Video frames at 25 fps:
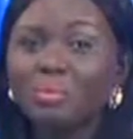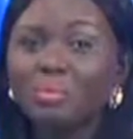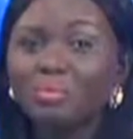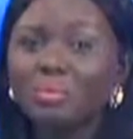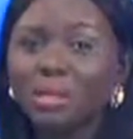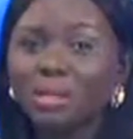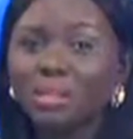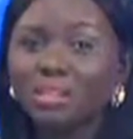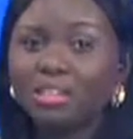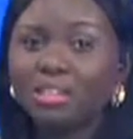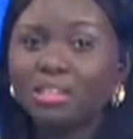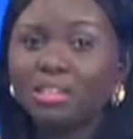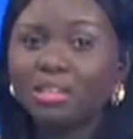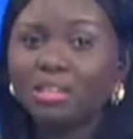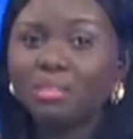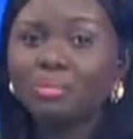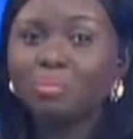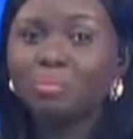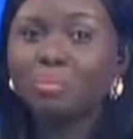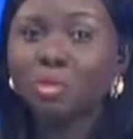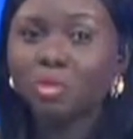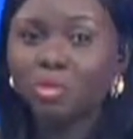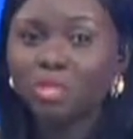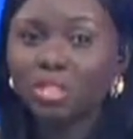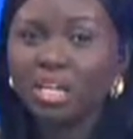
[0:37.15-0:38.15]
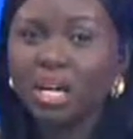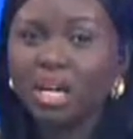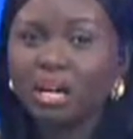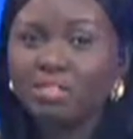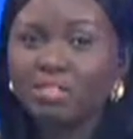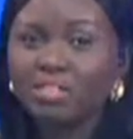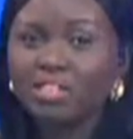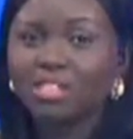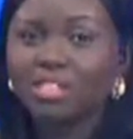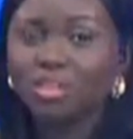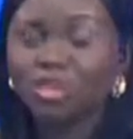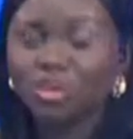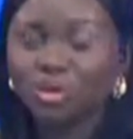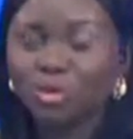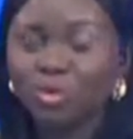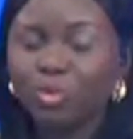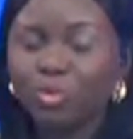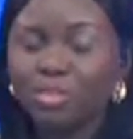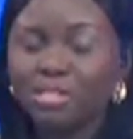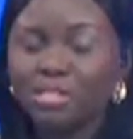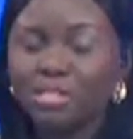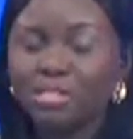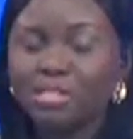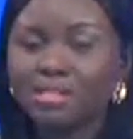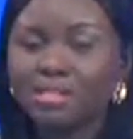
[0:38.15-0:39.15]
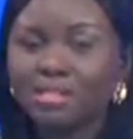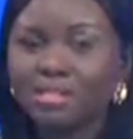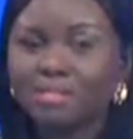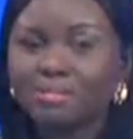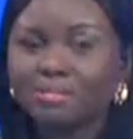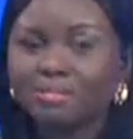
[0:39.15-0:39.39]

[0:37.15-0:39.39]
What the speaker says: battling post-harvest losses.